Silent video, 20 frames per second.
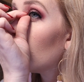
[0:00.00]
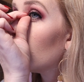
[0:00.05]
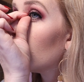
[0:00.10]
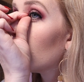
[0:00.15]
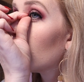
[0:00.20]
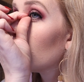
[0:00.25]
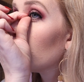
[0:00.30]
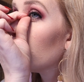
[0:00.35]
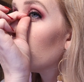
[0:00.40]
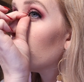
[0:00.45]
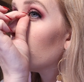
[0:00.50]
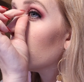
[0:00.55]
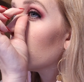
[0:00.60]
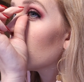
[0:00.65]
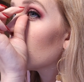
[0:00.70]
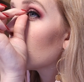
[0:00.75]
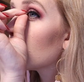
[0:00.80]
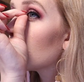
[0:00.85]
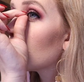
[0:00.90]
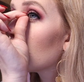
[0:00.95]
A lot of people
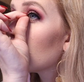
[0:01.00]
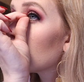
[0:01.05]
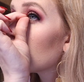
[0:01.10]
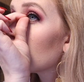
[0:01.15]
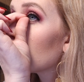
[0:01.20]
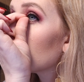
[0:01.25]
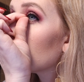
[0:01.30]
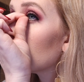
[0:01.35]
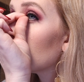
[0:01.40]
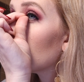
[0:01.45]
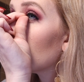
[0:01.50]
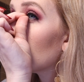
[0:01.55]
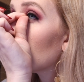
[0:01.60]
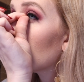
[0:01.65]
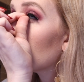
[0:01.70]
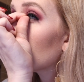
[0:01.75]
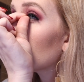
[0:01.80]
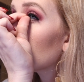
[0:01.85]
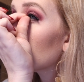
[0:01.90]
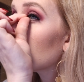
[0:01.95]
use tweezers to do
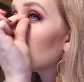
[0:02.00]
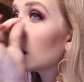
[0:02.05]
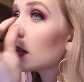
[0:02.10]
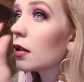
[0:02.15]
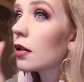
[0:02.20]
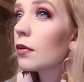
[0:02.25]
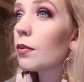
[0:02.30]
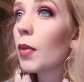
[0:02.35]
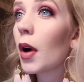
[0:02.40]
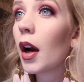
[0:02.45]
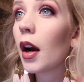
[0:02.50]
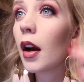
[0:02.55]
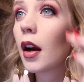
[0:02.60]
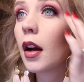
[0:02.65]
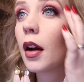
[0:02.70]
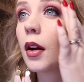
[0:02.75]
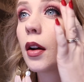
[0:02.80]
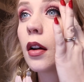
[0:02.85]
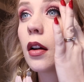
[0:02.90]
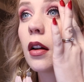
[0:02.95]
this
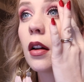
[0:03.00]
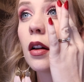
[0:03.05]
part.